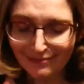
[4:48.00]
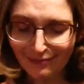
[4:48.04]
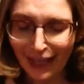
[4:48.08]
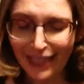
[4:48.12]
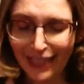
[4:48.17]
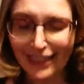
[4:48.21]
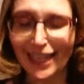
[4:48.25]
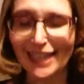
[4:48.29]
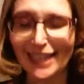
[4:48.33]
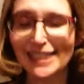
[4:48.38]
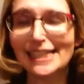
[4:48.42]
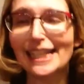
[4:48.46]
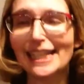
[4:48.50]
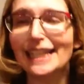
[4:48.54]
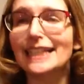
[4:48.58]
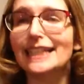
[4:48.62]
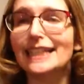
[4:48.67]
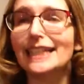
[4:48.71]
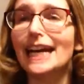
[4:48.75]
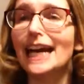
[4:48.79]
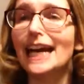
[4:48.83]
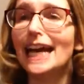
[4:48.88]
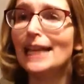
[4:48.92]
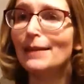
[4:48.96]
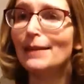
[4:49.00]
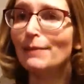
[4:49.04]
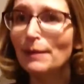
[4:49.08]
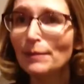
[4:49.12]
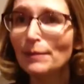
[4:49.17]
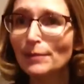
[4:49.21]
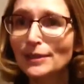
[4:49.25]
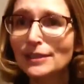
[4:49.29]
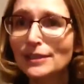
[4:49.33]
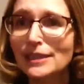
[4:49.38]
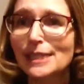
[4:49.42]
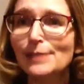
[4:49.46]
yes, like,
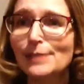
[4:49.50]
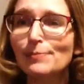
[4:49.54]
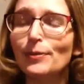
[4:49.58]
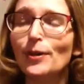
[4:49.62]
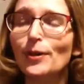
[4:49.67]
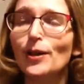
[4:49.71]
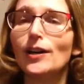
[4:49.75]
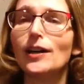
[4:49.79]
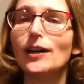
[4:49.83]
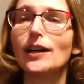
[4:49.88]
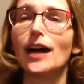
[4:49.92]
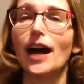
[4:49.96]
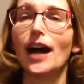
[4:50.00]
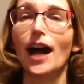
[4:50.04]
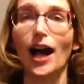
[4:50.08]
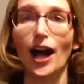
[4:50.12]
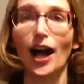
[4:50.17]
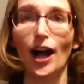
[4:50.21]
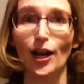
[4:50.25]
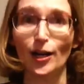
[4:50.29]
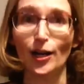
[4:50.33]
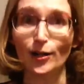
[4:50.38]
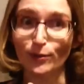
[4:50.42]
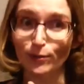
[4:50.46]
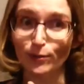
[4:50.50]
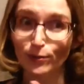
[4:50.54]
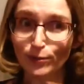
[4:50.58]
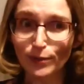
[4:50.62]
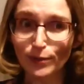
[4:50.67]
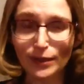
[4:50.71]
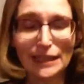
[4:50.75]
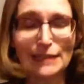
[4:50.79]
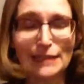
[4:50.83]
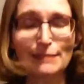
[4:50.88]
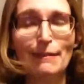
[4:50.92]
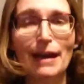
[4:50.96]
people in this book are
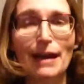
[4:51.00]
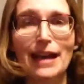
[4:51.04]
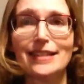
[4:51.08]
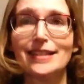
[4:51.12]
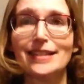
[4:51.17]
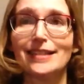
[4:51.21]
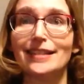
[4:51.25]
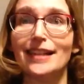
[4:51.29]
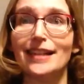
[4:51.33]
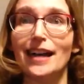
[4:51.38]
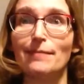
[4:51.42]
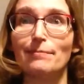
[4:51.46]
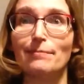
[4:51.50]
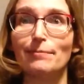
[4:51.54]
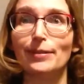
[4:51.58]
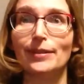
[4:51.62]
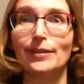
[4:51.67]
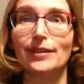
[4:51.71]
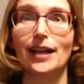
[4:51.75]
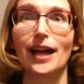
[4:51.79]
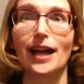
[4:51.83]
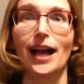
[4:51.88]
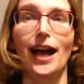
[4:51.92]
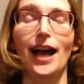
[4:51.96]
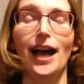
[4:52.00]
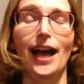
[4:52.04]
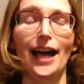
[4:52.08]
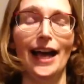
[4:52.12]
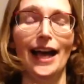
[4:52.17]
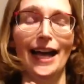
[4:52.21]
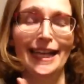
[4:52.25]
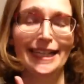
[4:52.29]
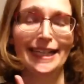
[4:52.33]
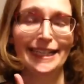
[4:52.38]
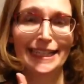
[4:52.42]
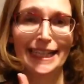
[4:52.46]
really messed up
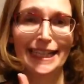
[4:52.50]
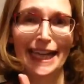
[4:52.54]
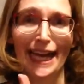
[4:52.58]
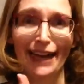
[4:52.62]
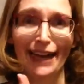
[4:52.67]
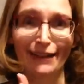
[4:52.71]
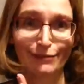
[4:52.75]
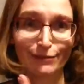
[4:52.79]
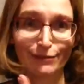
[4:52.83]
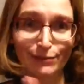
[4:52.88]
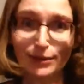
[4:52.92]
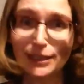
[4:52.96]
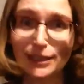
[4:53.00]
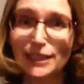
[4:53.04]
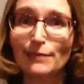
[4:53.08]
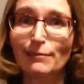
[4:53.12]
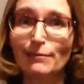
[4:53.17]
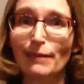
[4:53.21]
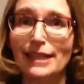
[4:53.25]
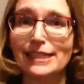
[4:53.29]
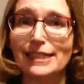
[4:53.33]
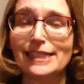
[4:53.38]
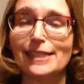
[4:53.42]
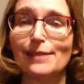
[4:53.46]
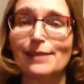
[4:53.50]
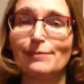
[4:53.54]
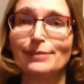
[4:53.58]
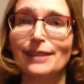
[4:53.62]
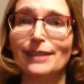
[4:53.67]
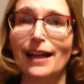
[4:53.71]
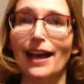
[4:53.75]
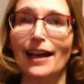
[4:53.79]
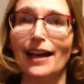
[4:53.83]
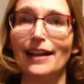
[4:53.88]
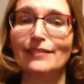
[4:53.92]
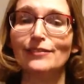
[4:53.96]
and have really messed up
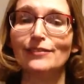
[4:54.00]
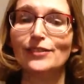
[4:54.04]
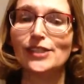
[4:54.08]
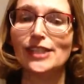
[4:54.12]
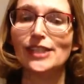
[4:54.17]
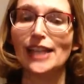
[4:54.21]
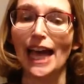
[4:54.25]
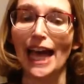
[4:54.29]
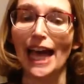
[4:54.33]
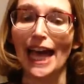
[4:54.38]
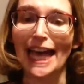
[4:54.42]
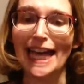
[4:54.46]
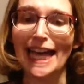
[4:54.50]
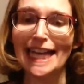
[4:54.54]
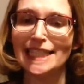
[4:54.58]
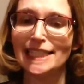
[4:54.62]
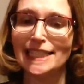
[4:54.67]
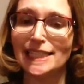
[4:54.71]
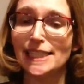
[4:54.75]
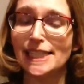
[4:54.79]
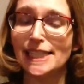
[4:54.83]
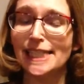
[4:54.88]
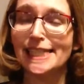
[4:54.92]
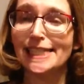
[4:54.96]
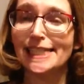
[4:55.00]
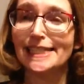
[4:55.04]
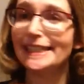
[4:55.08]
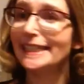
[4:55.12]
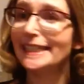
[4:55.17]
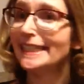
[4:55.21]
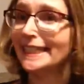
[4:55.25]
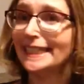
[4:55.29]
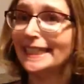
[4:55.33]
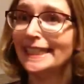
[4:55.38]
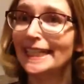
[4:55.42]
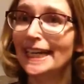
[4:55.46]
lives, and
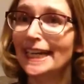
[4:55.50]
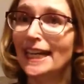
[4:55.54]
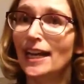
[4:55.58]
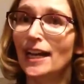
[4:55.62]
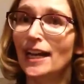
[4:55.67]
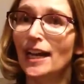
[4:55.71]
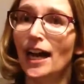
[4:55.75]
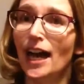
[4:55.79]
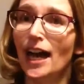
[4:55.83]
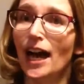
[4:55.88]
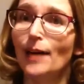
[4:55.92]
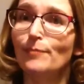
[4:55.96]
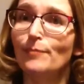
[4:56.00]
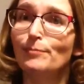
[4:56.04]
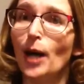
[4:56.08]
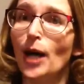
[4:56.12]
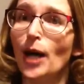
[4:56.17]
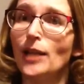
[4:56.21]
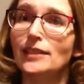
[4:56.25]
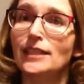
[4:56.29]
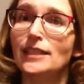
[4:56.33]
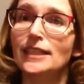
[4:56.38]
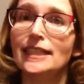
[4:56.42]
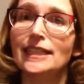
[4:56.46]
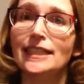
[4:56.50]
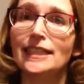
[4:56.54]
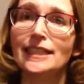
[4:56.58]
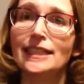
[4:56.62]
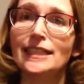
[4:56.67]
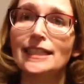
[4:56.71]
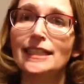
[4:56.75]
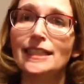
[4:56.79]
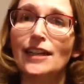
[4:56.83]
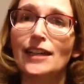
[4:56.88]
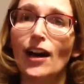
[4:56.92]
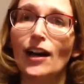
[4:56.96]

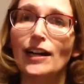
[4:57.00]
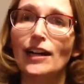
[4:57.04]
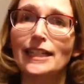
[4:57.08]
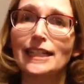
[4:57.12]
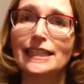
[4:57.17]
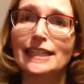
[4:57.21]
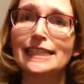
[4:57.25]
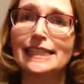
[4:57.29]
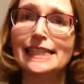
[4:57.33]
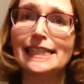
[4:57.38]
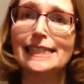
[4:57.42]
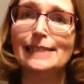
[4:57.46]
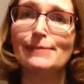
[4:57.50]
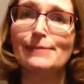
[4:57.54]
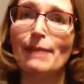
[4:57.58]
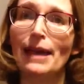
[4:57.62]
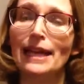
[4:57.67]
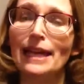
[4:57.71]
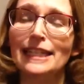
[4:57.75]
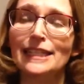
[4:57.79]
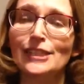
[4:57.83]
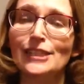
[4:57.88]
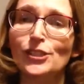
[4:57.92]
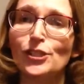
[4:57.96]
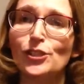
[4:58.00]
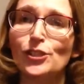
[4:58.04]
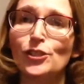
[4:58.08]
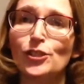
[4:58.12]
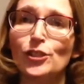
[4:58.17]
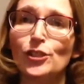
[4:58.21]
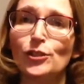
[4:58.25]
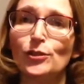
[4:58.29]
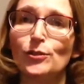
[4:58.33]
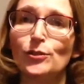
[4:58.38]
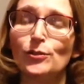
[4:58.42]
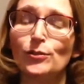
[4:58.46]
Paula Hawkins managed
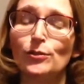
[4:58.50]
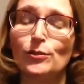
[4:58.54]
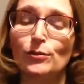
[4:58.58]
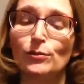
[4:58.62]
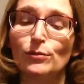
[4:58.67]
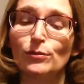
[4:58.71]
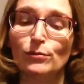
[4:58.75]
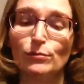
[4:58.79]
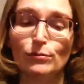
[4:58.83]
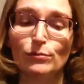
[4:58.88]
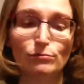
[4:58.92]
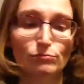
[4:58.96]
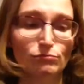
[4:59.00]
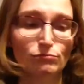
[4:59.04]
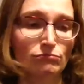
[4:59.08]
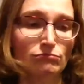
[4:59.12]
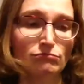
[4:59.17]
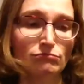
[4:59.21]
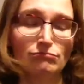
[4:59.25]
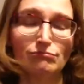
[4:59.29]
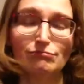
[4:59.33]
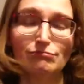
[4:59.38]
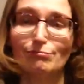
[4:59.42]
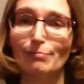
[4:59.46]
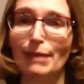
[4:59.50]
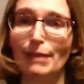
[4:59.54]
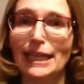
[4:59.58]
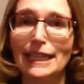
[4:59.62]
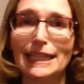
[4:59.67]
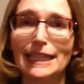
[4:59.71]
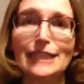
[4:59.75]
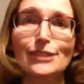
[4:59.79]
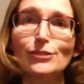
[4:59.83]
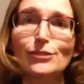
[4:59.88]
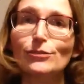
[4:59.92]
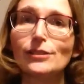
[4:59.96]
to make
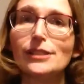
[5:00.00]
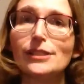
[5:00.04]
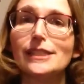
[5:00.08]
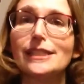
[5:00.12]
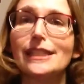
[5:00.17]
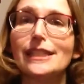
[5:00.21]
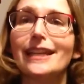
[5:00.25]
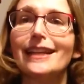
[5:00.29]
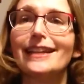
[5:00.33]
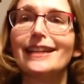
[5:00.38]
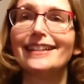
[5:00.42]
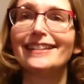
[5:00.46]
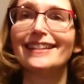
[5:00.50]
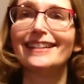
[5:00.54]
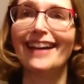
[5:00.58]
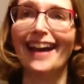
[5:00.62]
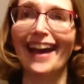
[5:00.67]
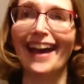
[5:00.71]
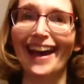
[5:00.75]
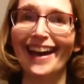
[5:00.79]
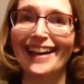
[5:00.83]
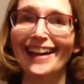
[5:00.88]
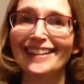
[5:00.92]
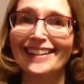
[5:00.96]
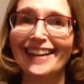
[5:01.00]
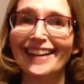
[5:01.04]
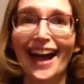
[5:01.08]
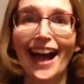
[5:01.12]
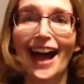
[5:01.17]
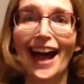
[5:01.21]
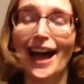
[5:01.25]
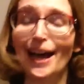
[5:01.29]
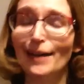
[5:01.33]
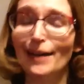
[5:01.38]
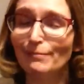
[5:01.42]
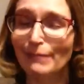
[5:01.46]
it interesting and
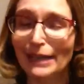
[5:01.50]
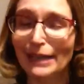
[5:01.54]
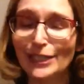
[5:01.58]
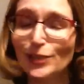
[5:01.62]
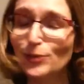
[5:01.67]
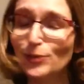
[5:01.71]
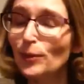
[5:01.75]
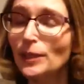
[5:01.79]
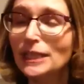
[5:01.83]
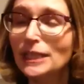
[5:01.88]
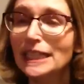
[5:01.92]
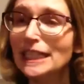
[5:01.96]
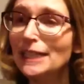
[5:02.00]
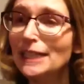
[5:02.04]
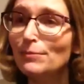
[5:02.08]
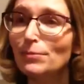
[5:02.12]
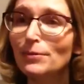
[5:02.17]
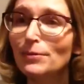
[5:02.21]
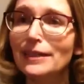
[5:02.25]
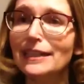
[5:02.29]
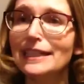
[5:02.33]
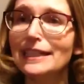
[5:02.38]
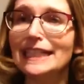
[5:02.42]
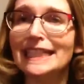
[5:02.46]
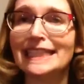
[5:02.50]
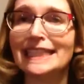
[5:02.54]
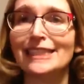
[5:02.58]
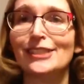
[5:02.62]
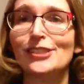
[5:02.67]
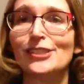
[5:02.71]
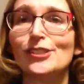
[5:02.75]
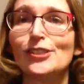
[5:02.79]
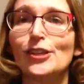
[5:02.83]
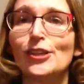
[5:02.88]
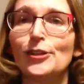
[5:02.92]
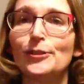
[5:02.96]
make you want to keep reading.
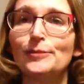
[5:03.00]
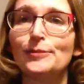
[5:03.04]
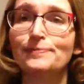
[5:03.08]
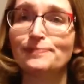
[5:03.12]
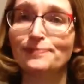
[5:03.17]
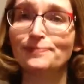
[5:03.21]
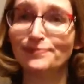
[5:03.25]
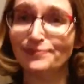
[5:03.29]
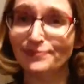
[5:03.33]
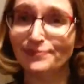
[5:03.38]
So